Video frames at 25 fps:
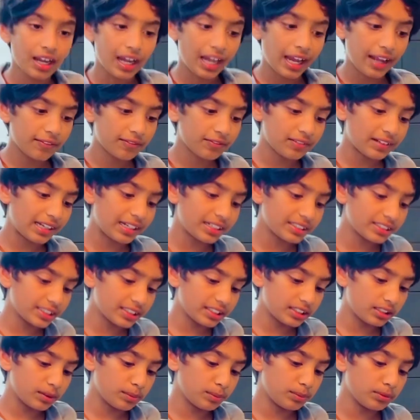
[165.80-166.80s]
I flattened
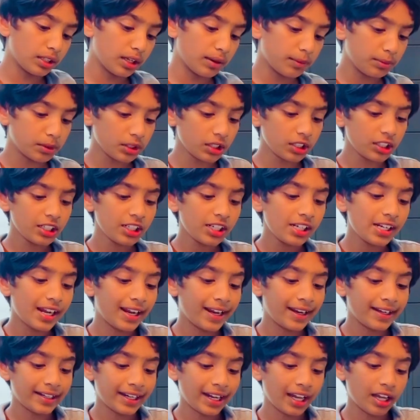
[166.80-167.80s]
the blubber,
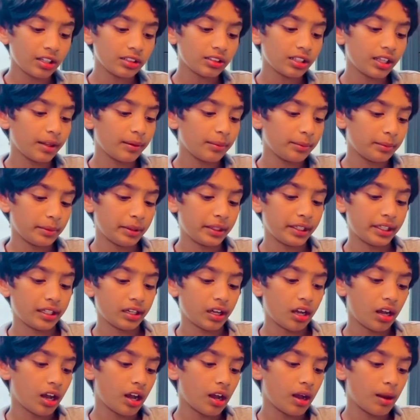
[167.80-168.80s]
and now let me
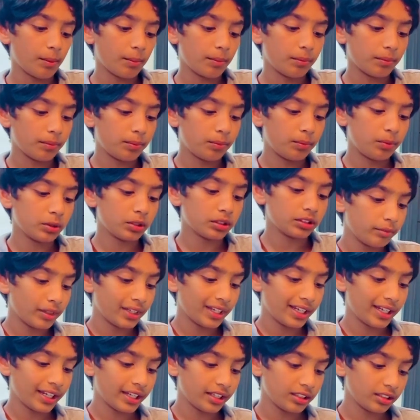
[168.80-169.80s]
put my
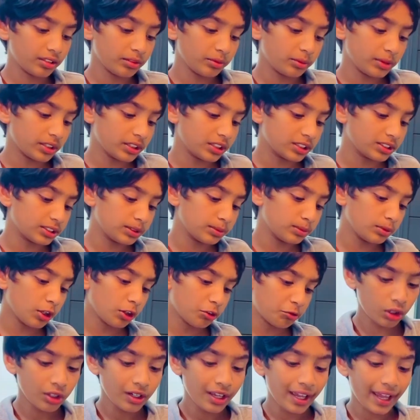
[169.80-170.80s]
hand with the
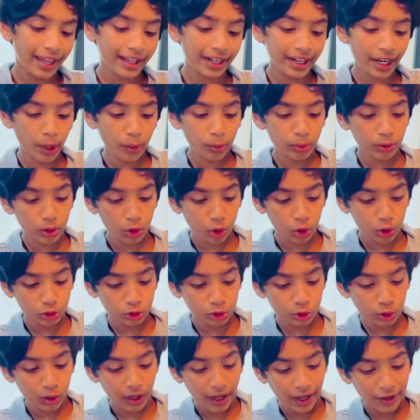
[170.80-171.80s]
Ziploc, and I will
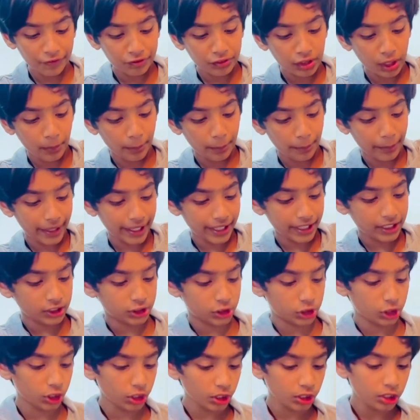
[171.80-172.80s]
also have to make
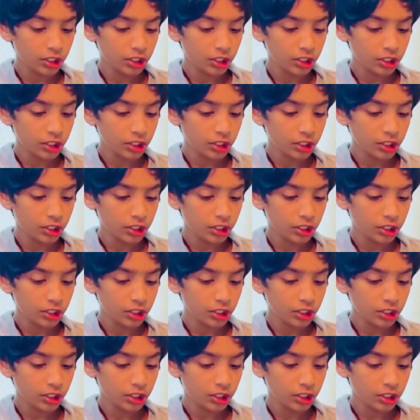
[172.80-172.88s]
sure